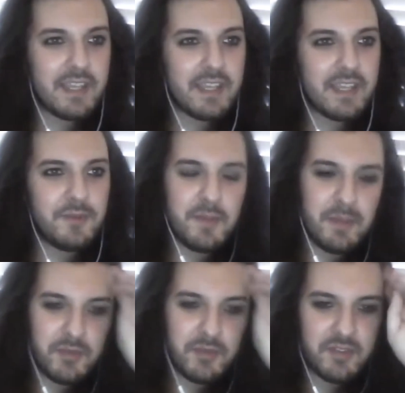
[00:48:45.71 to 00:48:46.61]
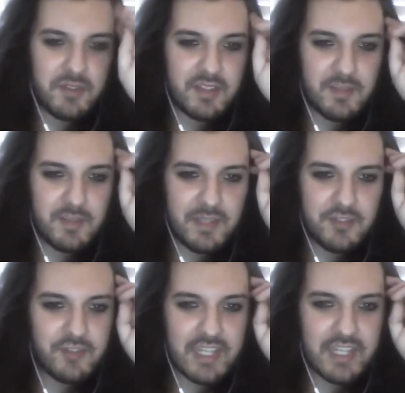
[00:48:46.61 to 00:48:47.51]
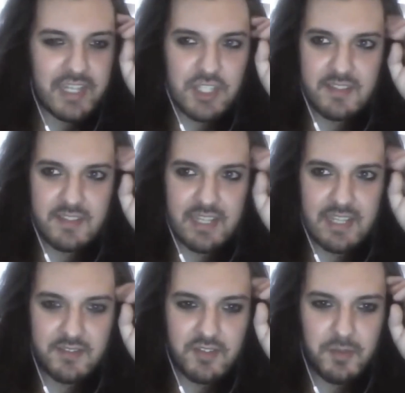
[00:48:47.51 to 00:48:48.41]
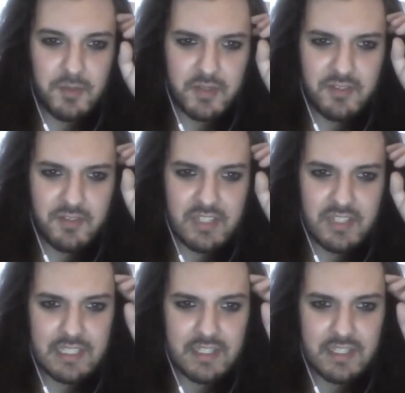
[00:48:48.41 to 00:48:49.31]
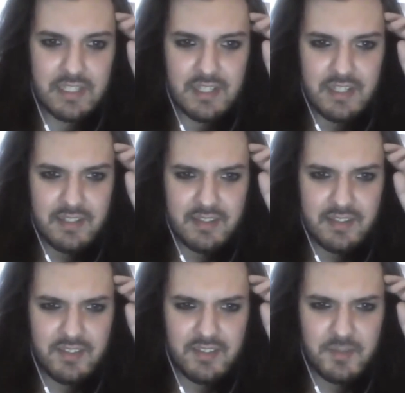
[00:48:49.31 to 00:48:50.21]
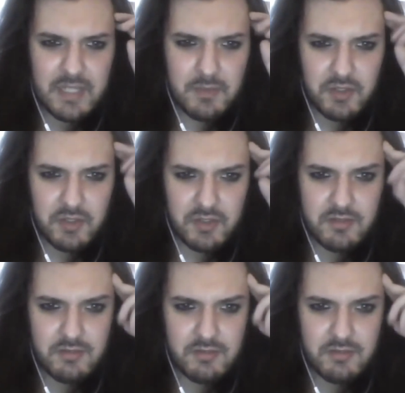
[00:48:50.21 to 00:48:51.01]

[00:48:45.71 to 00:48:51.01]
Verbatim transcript: I guess we're seeing people doing turn-based strategies now, since nobody really does them anymore.